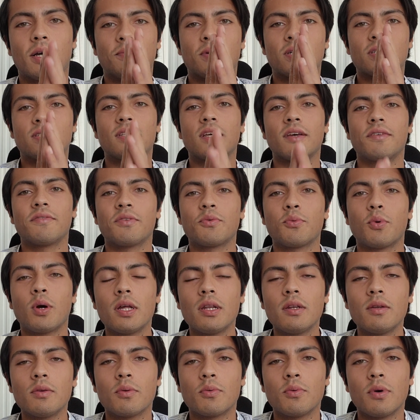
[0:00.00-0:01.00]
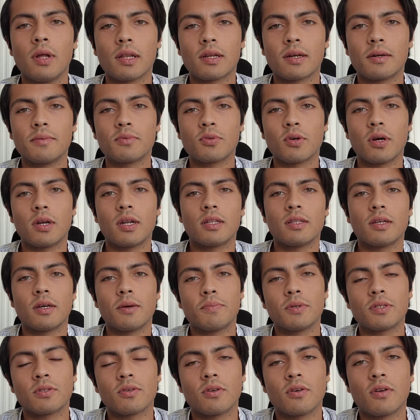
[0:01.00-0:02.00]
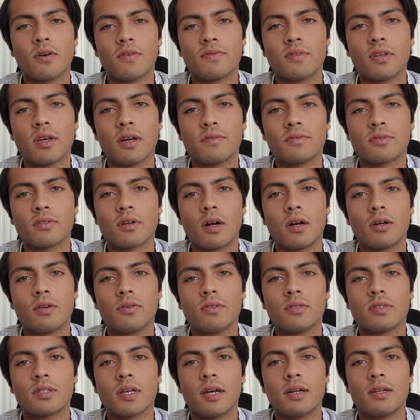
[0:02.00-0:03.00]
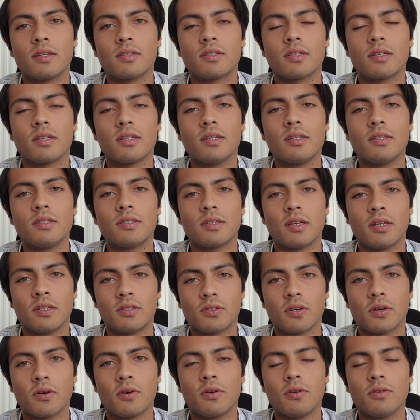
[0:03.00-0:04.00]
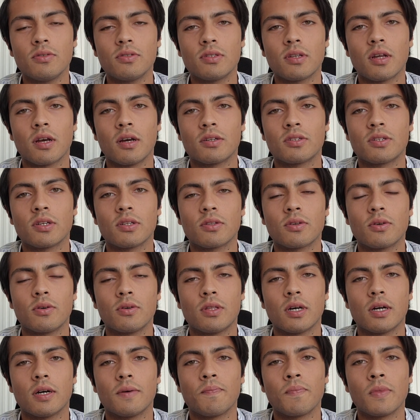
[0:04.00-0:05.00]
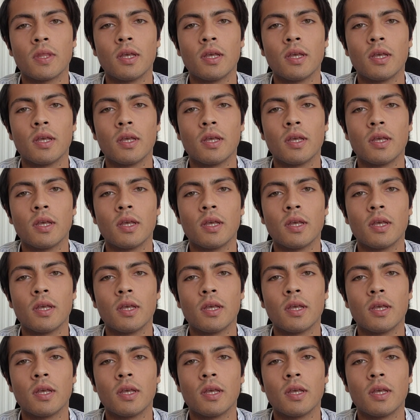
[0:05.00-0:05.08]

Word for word: Namaste everyone, welcome to another episode of the Avocado Insider series. It's your host Harshit Godha.